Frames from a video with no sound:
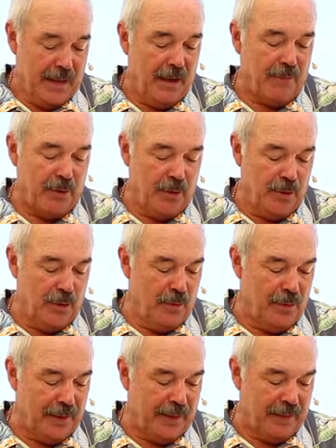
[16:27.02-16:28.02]
If you
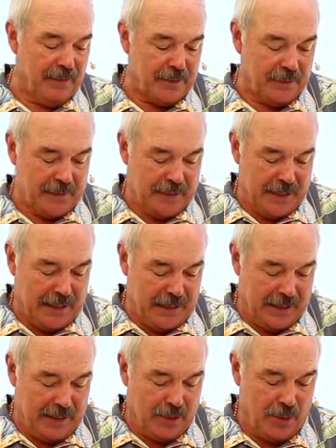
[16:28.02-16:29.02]
knew the gift of
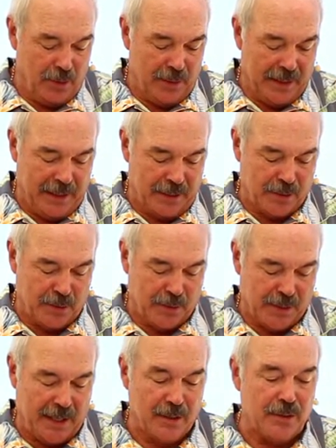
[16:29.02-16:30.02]
God and who it is who
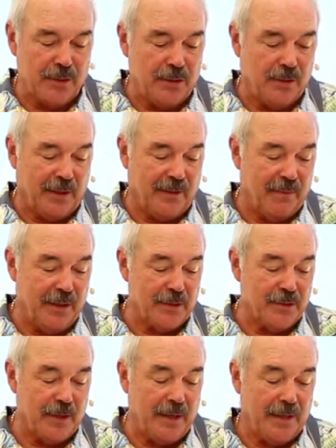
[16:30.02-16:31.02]
says to you, give me
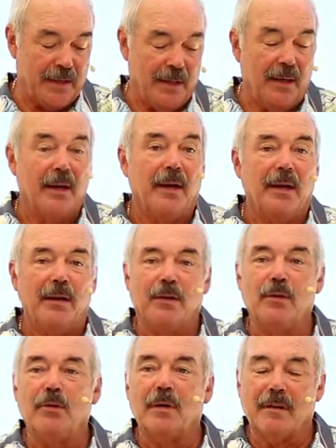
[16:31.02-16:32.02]
a drink,
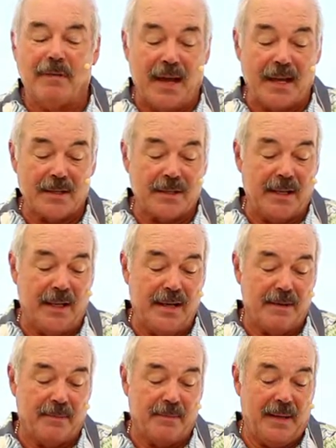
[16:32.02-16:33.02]
you would have asked
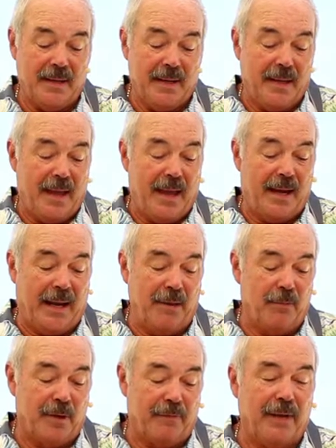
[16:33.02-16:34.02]
him, and
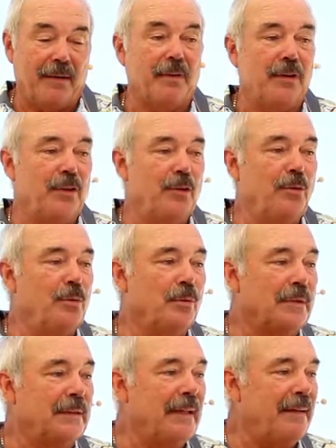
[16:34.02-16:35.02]
he would have given you
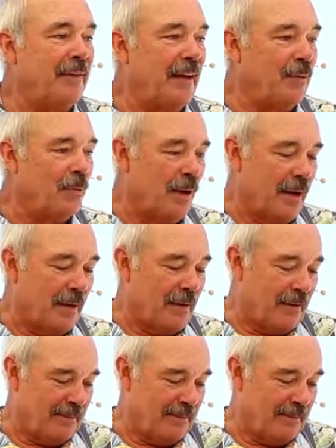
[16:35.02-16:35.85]
living water.